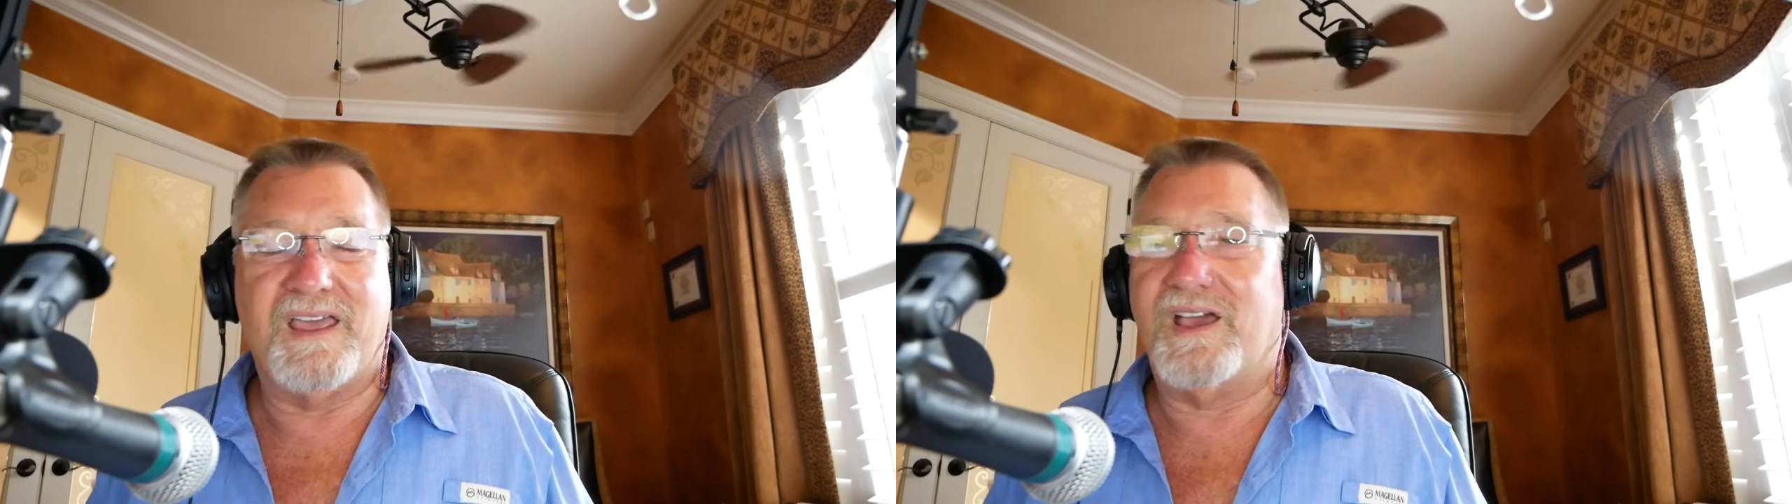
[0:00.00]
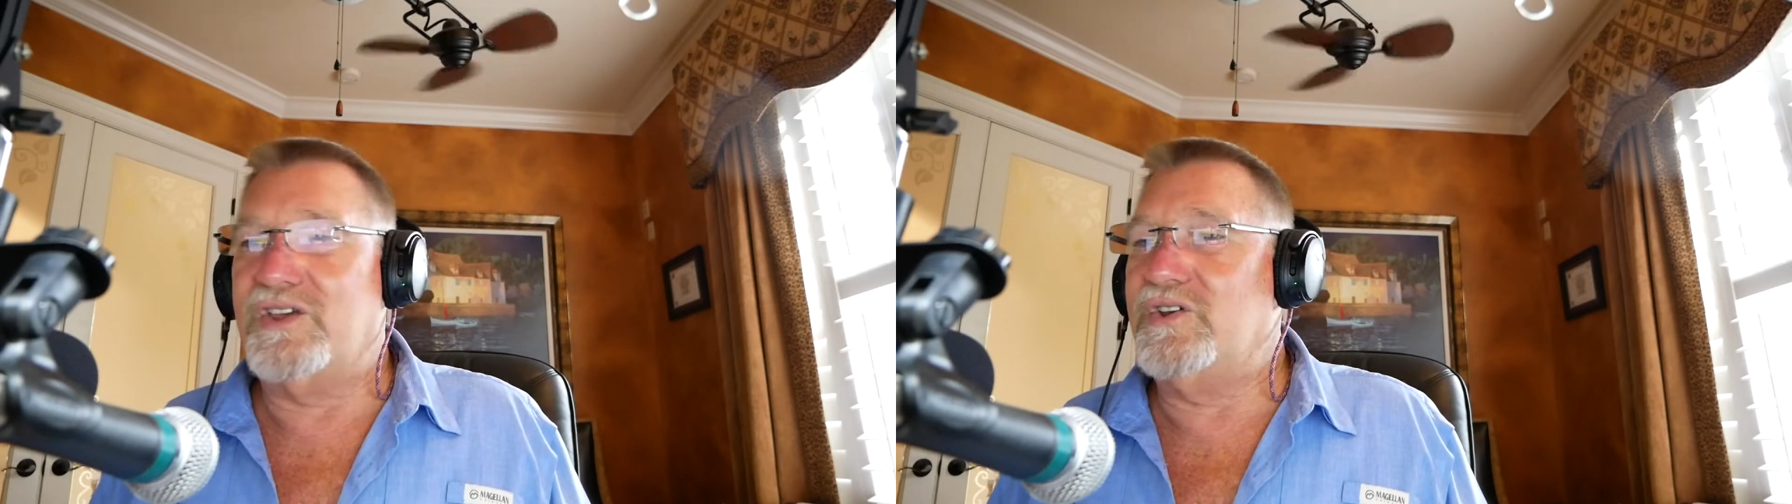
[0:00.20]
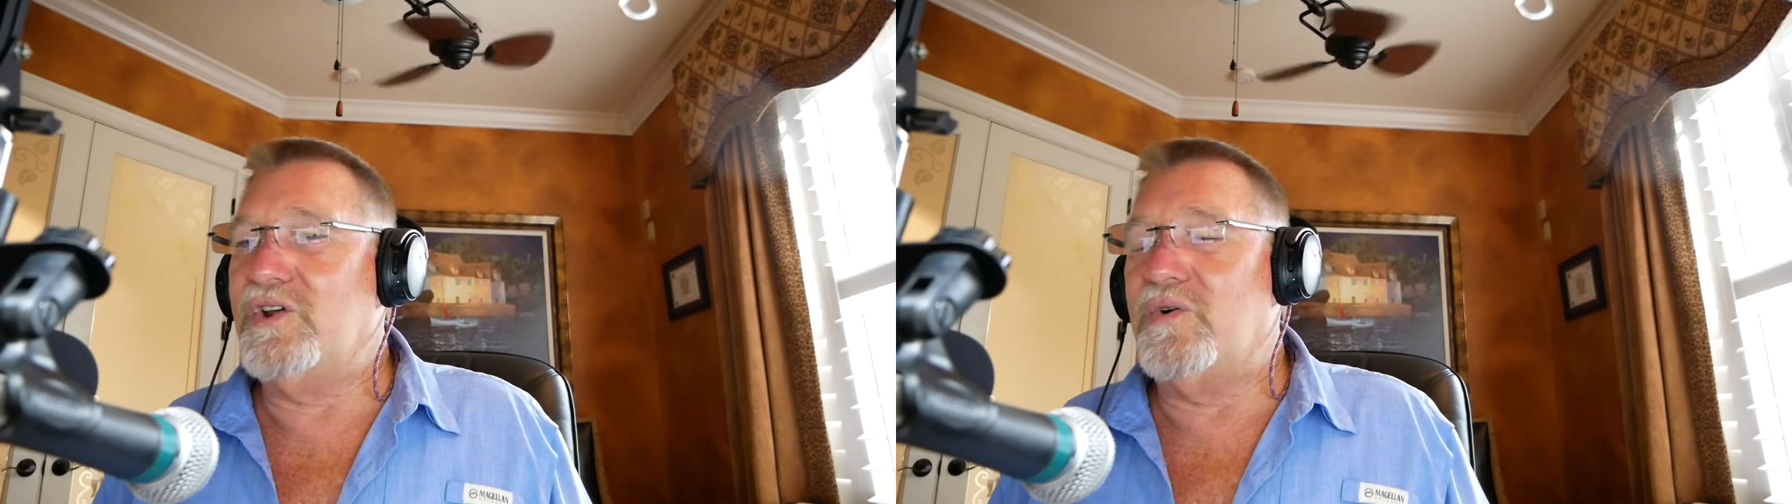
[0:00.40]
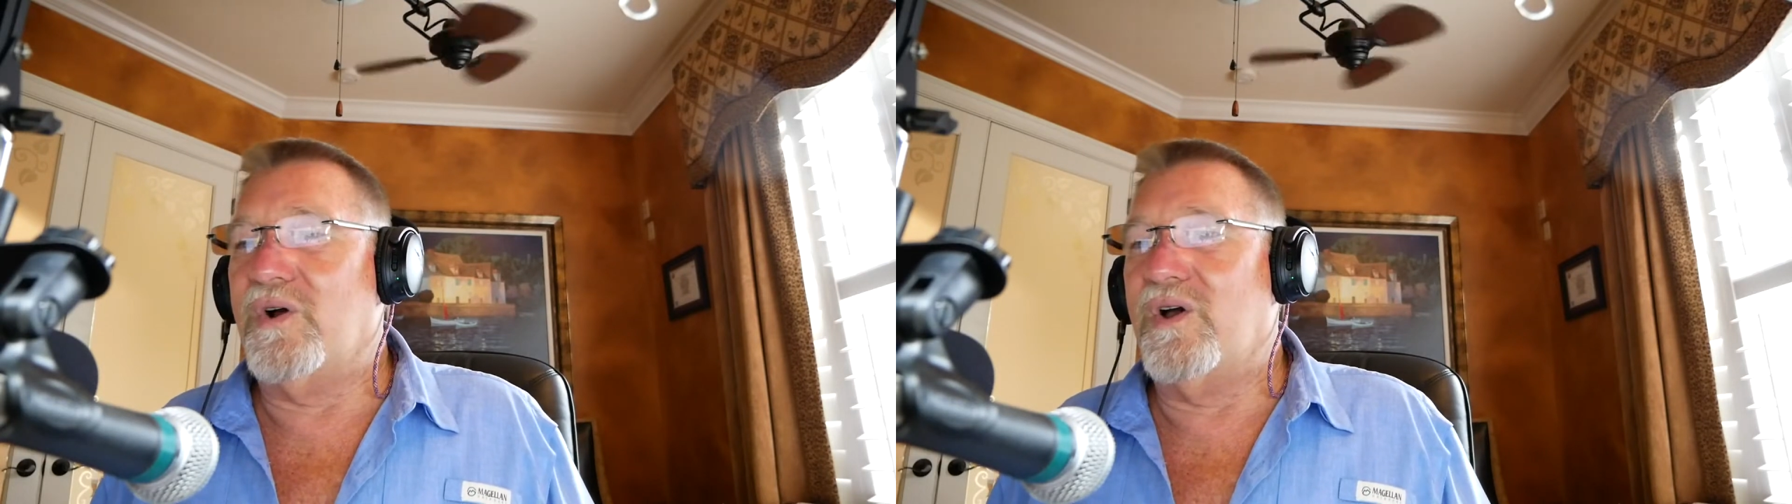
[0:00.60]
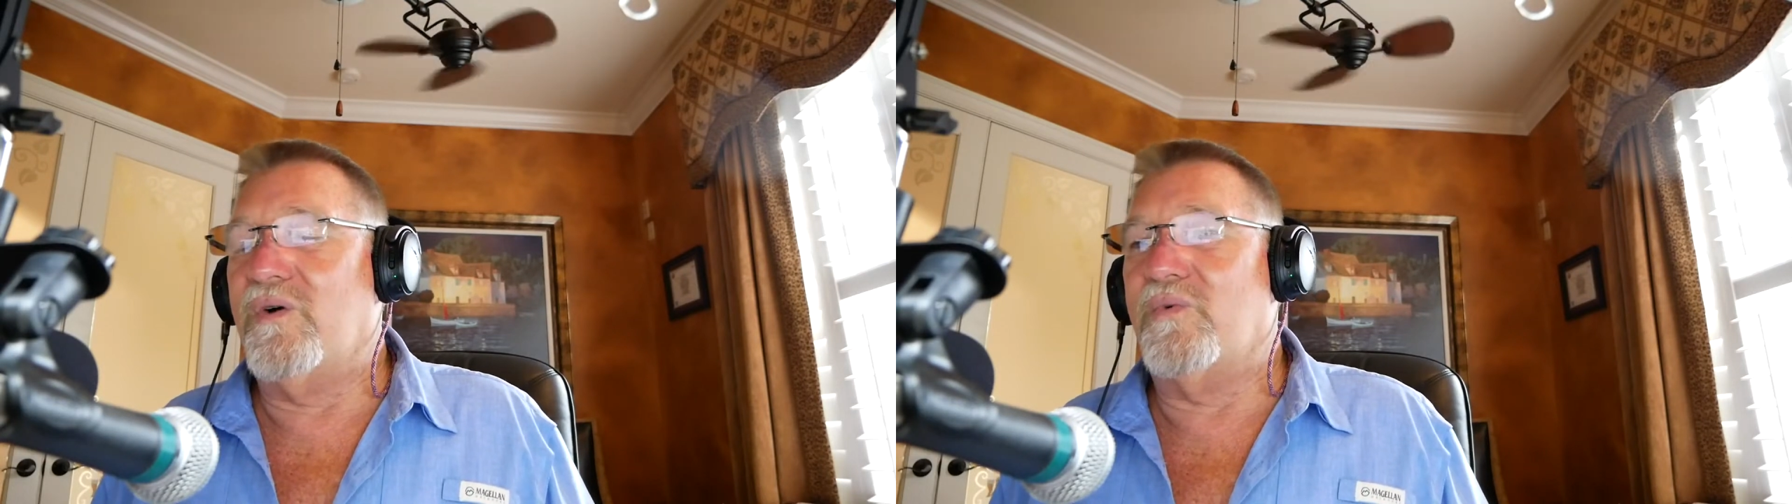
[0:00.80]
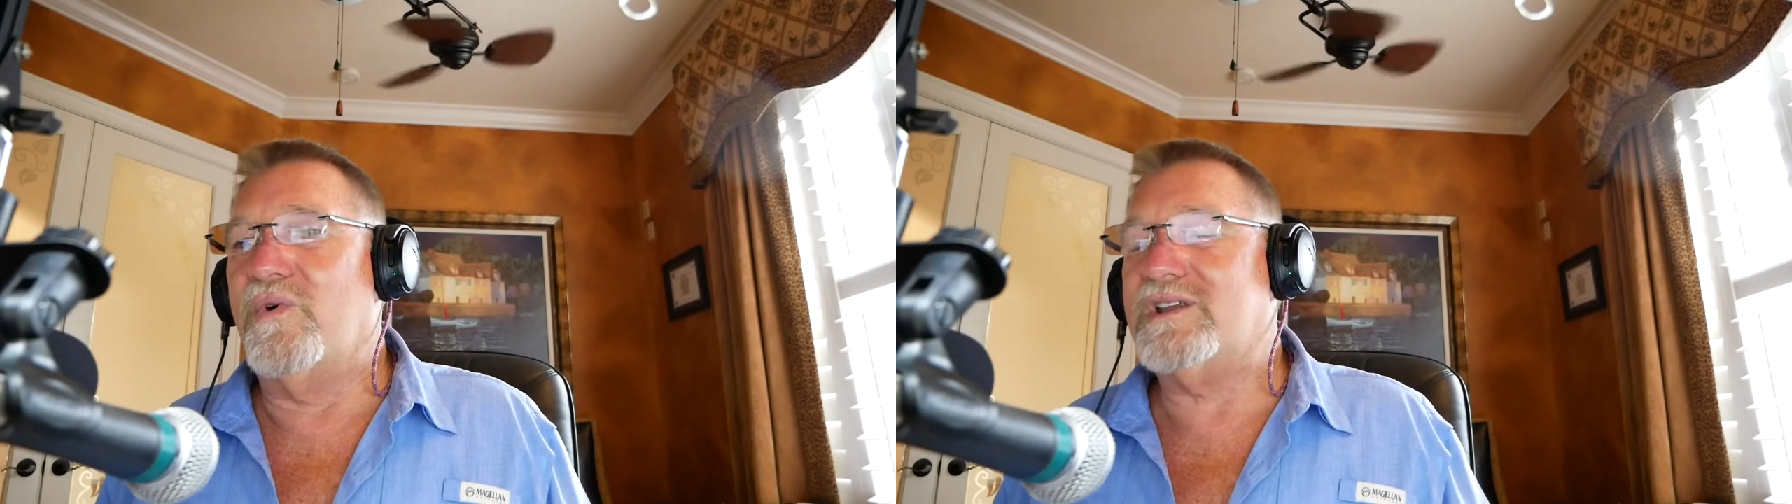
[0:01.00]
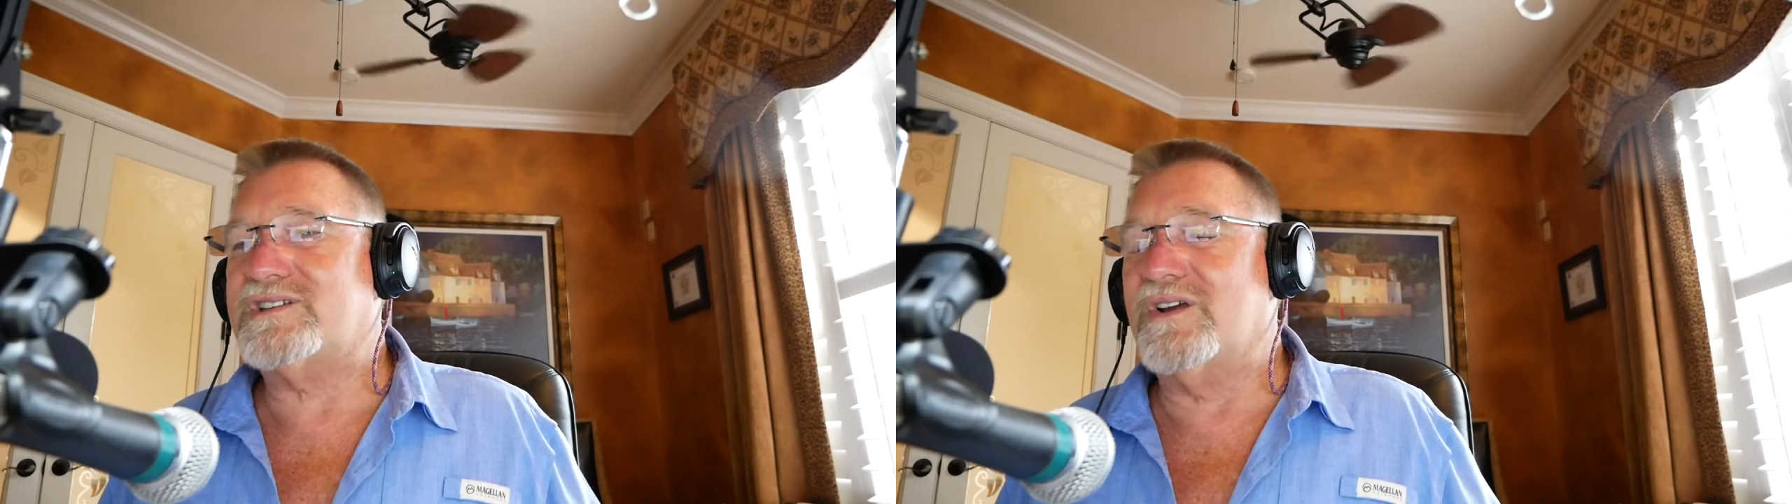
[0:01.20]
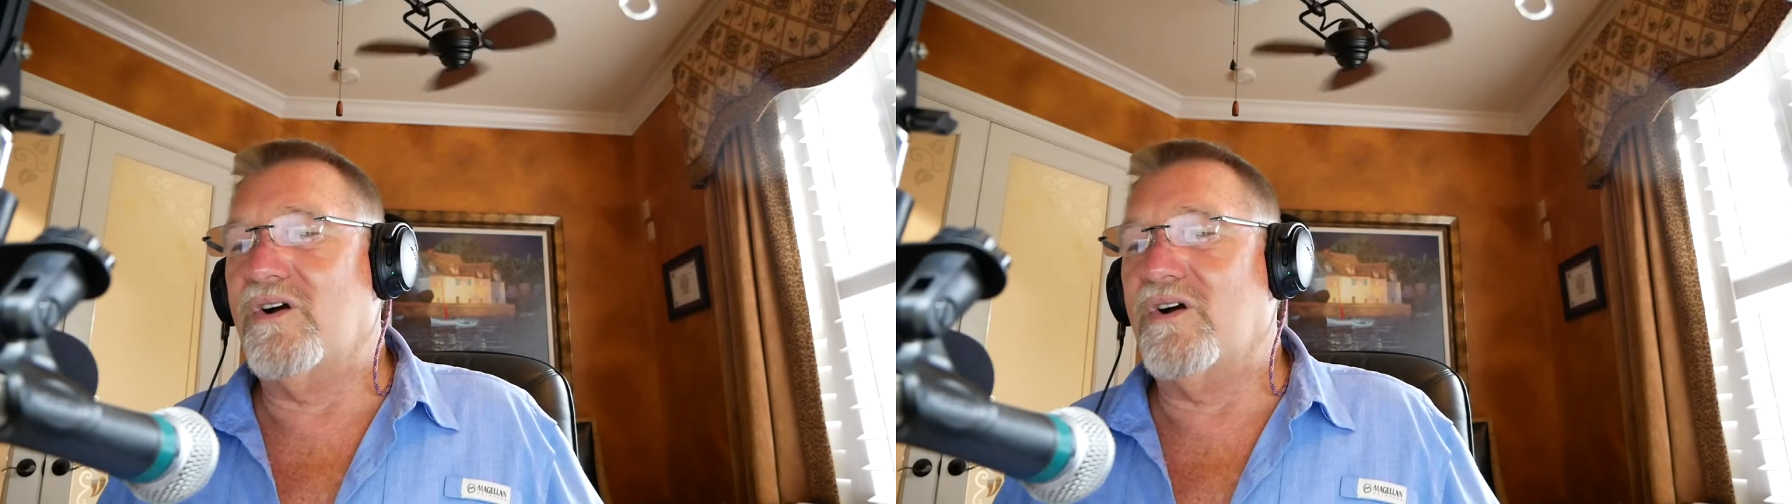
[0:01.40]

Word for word: You know, what's the